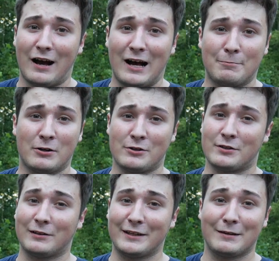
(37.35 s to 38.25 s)
I
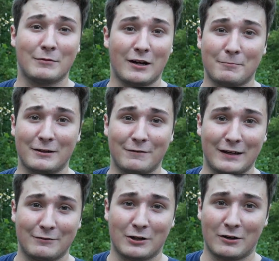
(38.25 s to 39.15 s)
personally am not a big
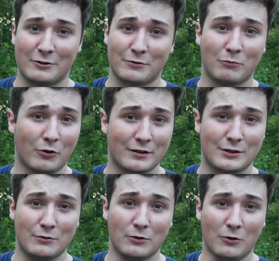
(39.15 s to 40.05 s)
fan of cars with more than
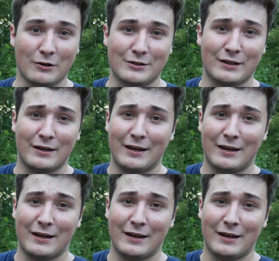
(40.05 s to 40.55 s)
2 doors.